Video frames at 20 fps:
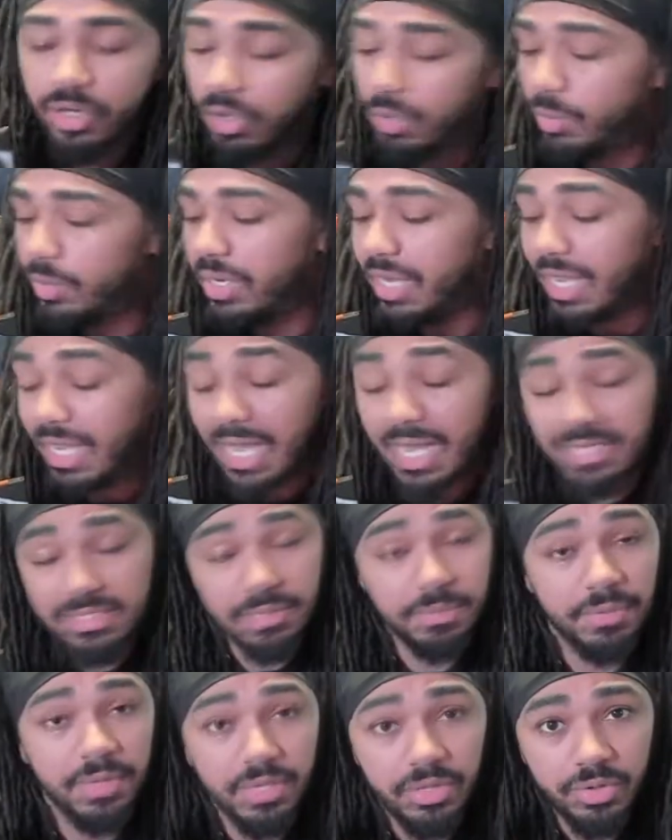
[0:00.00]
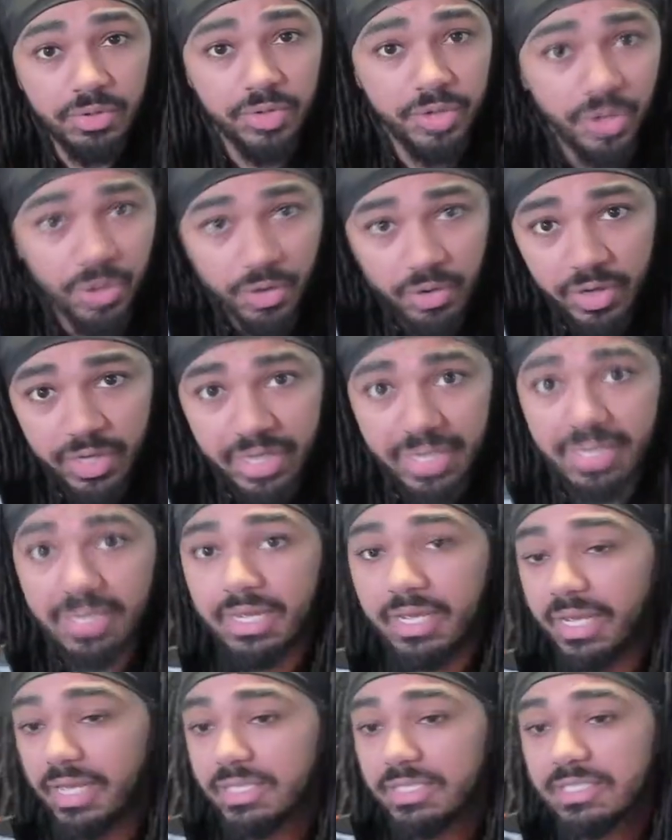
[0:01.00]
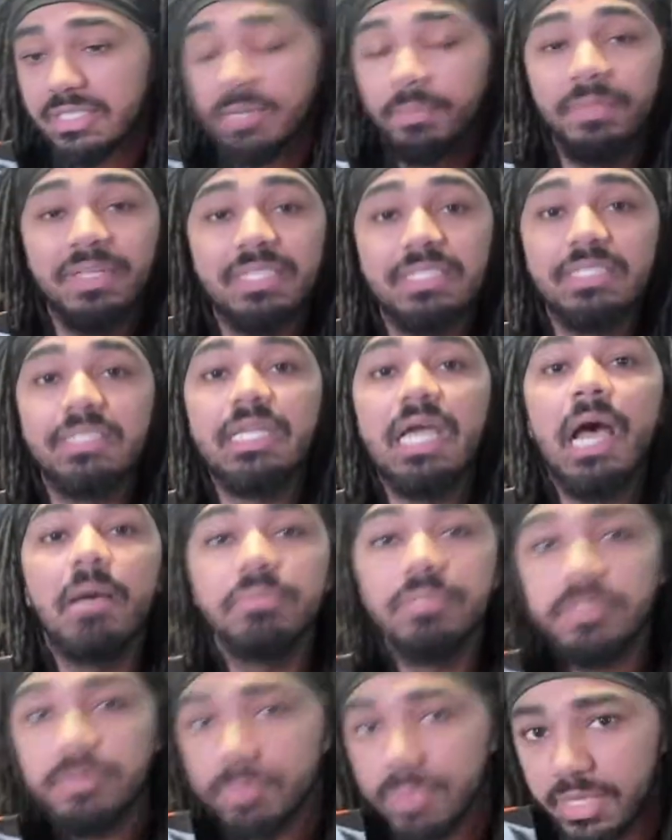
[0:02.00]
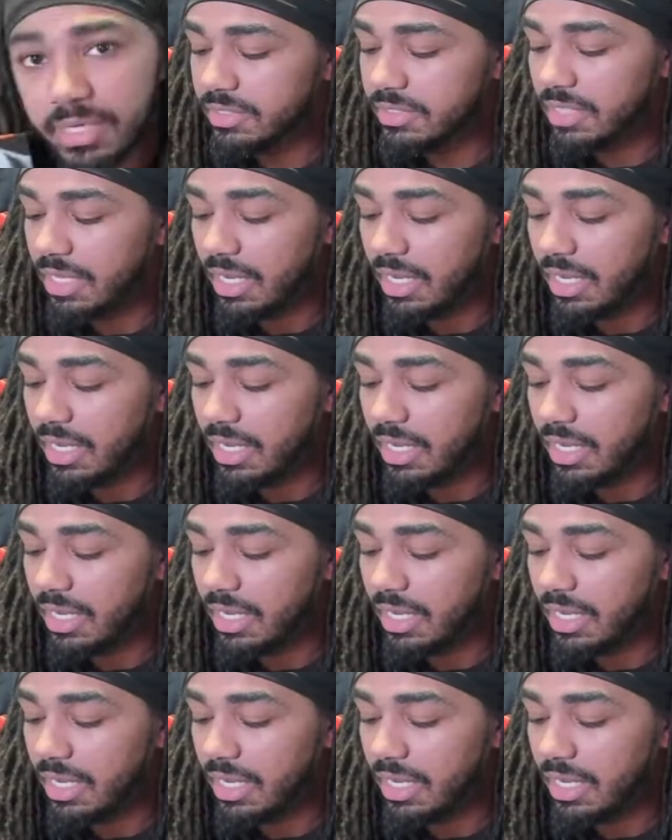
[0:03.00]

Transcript: or when I got something going on and then something stops me,